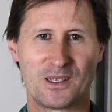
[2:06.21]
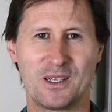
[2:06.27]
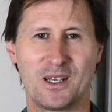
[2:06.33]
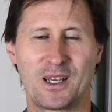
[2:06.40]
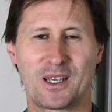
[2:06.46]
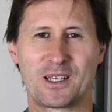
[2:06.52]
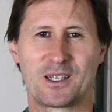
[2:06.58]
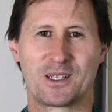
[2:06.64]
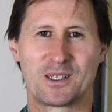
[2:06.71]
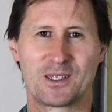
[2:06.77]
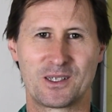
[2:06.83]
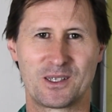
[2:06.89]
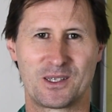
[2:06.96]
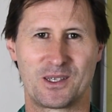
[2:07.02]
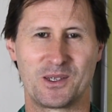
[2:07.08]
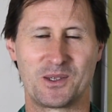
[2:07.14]
like
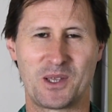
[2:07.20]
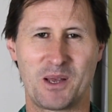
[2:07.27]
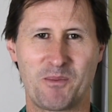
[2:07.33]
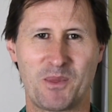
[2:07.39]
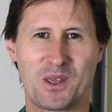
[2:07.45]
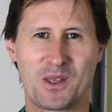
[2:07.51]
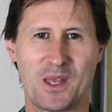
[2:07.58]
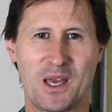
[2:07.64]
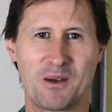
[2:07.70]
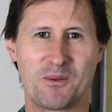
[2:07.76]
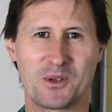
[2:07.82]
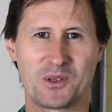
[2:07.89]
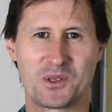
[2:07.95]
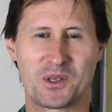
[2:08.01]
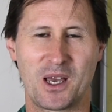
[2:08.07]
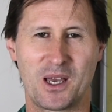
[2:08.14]
to something that
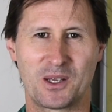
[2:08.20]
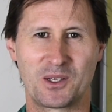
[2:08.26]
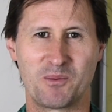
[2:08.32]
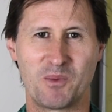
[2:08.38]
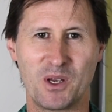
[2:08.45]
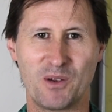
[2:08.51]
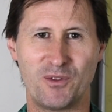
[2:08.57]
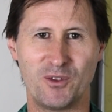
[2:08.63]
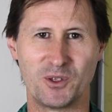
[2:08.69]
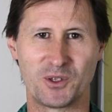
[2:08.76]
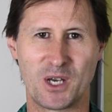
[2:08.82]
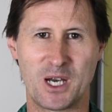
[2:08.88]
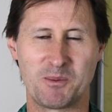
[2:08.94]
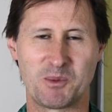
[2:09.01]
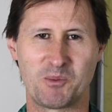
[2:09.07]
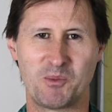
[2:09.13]
was going to be a
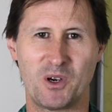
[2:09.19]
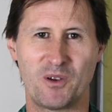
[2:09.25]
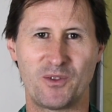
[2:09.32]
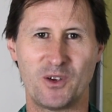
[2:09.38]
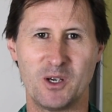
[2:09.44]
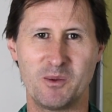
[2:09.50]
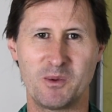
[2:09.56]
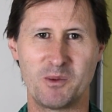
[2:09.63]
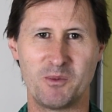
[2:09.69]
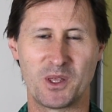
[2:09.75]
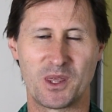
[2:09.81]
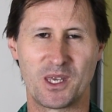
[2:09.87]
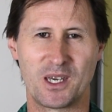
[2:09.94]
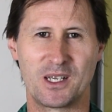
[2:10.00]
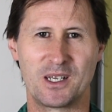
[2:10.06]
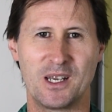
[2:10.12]
full-time sport for me,
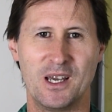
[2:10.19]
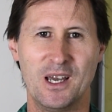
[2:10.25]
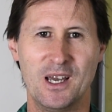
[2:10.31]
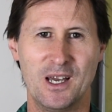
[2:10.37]
but then